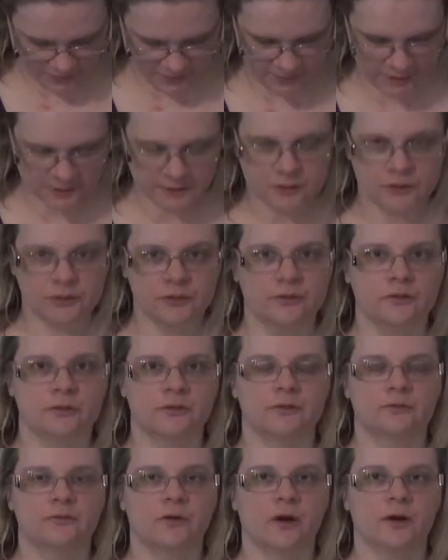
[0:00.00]
Scene 2,
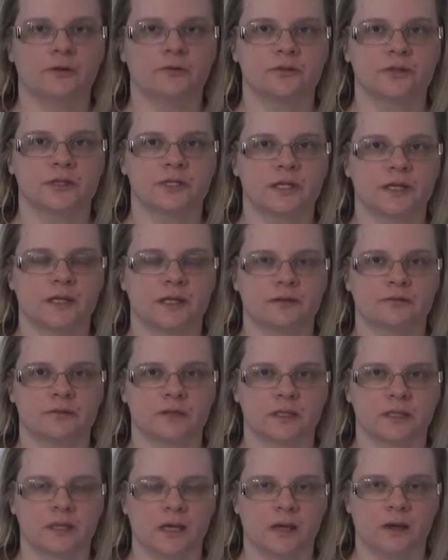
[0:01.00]
the final scene of
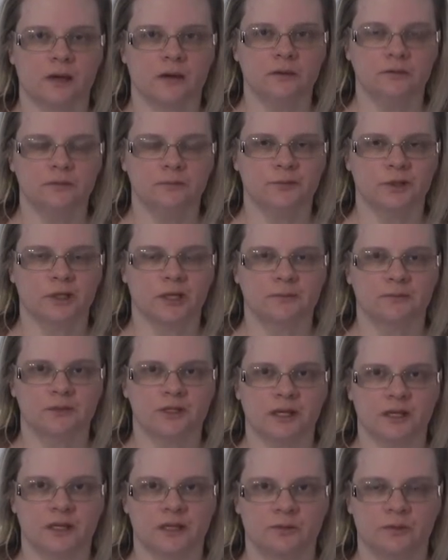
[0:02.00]
Othello. My name's
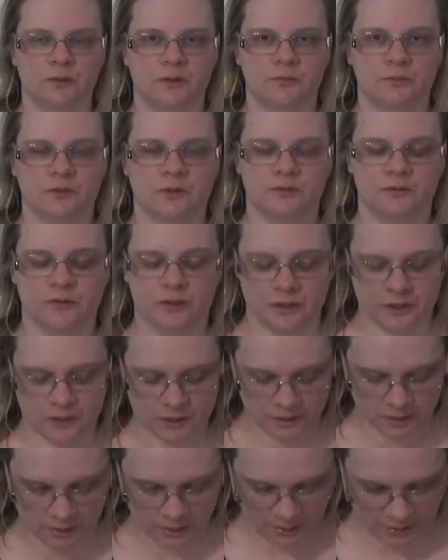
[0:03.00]
Kathy Williams
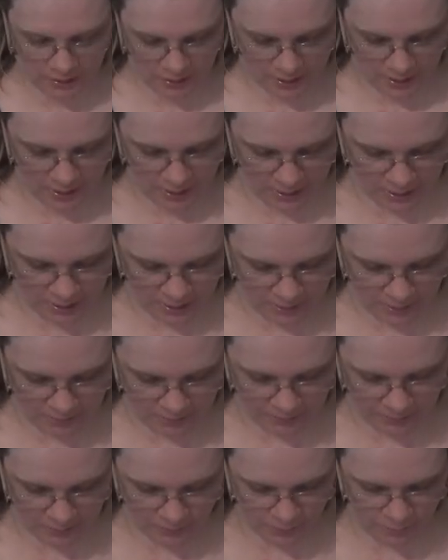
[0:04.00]
DeVries
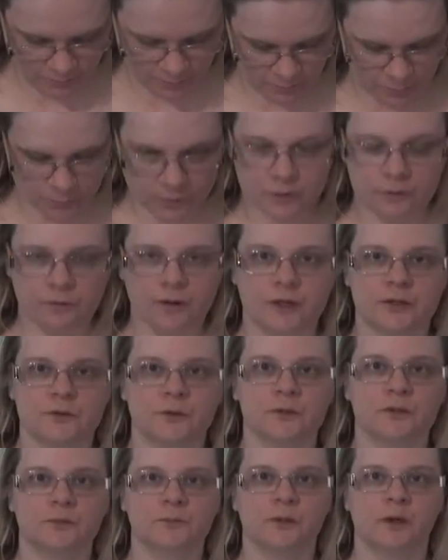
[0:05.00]
um, with a
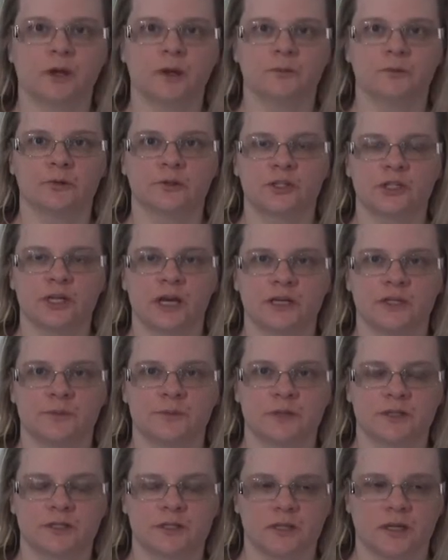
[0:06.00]
graduate diploma in
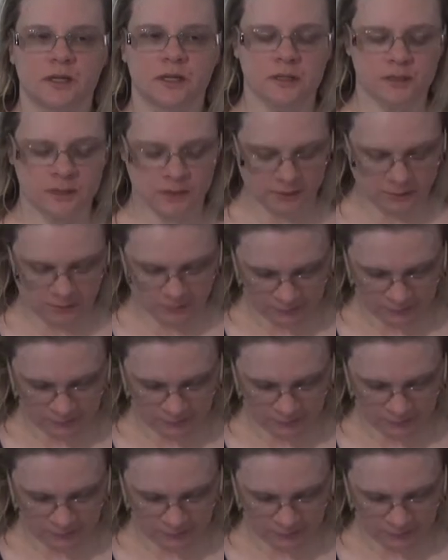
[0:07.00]
Shakespeare Studies.